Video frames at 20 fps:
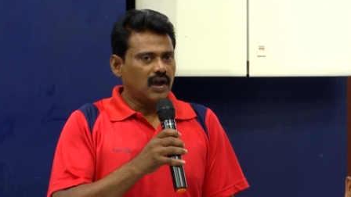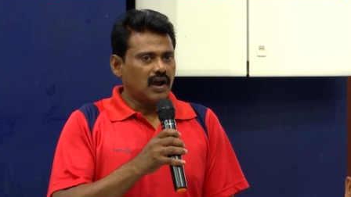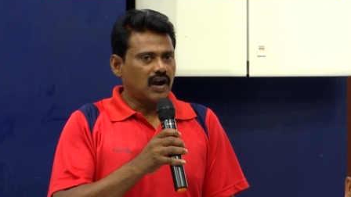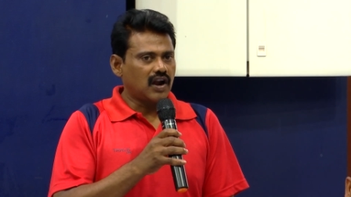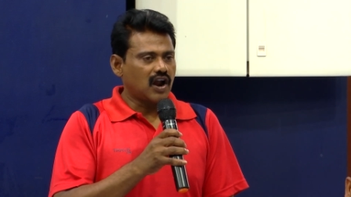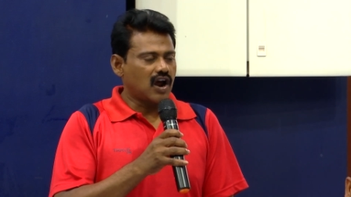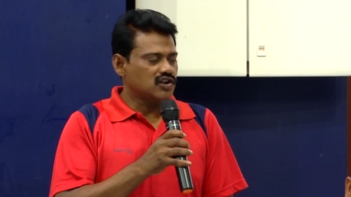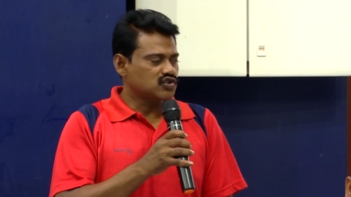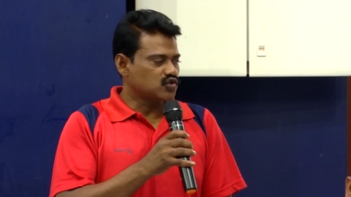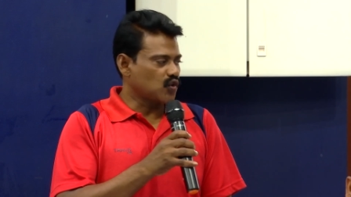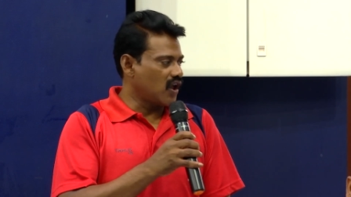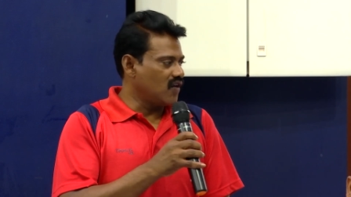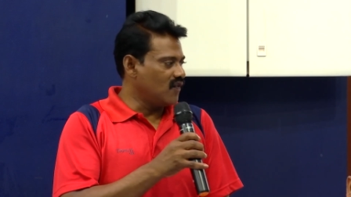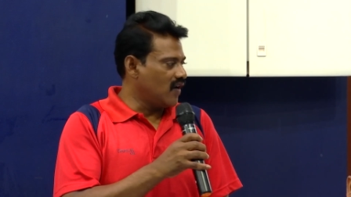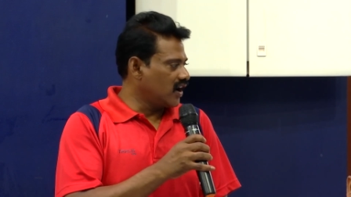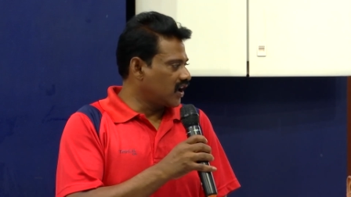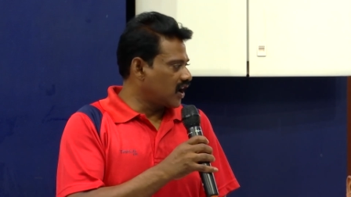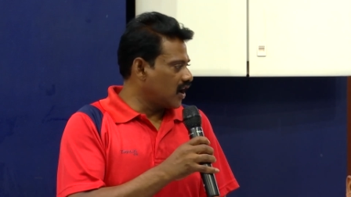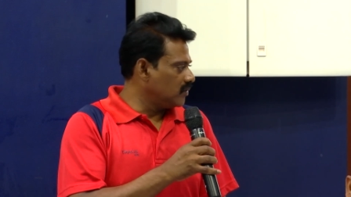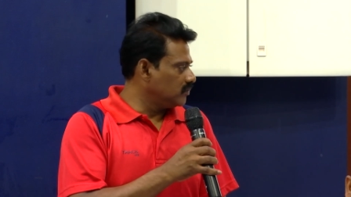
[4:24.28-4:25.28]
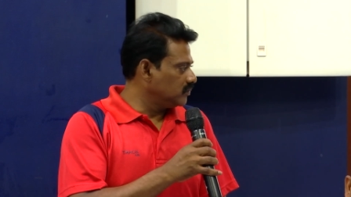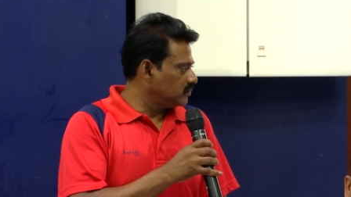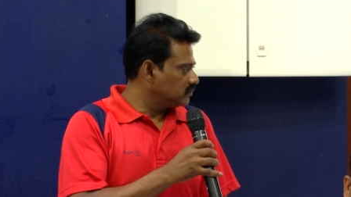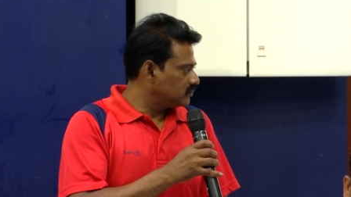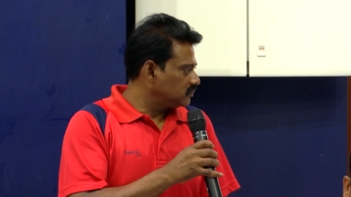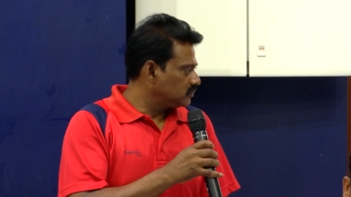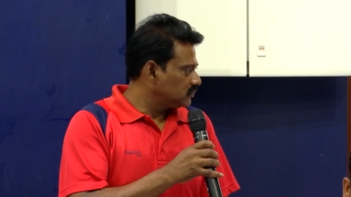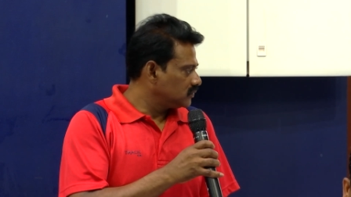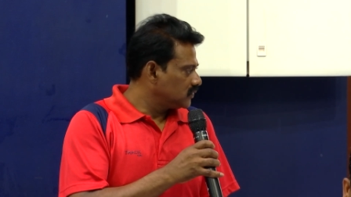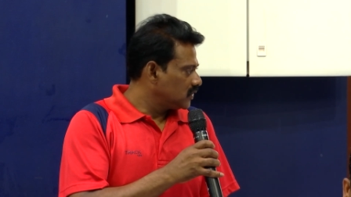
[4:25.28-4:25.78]
And also I welcome
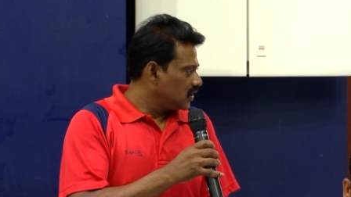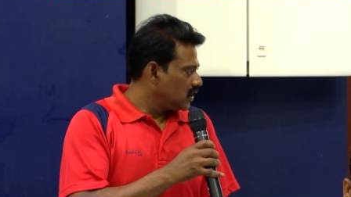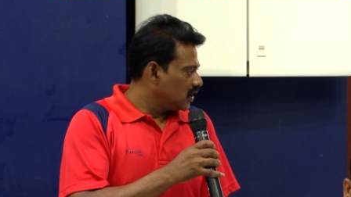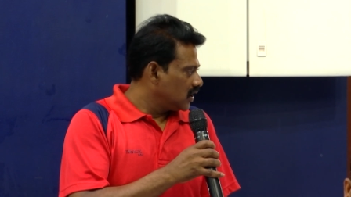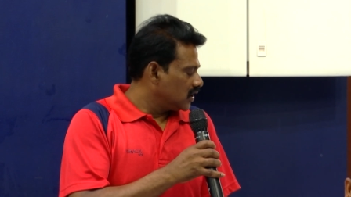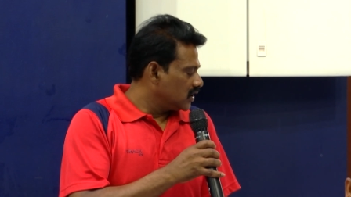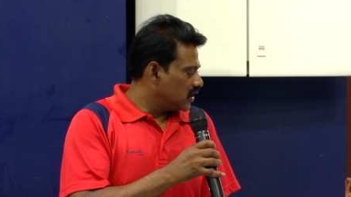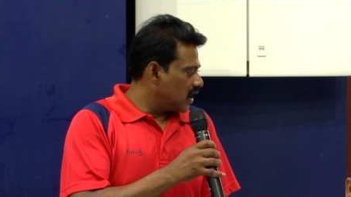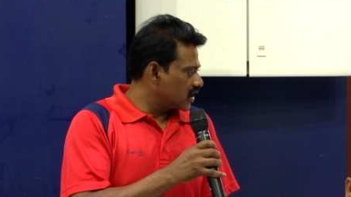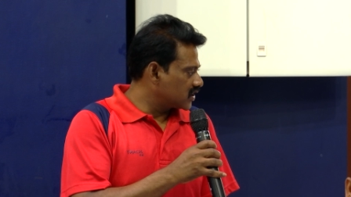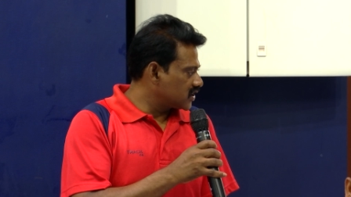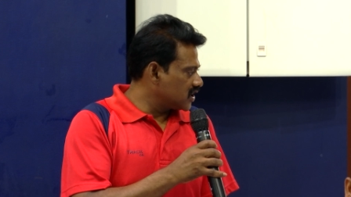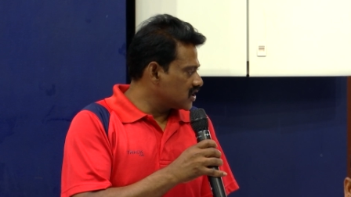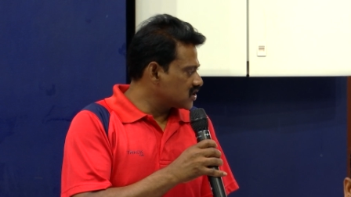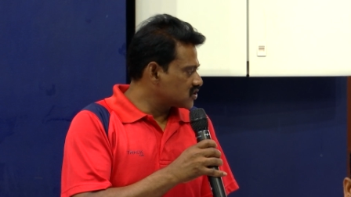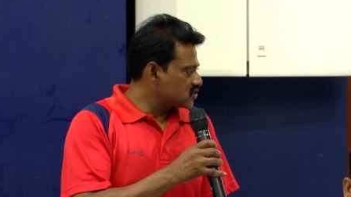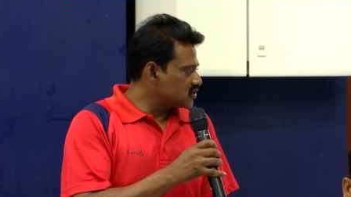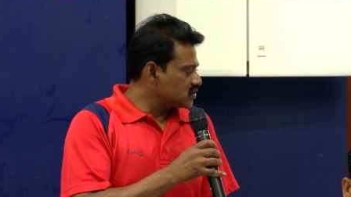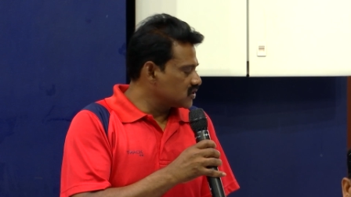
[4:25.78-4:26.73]
Dr.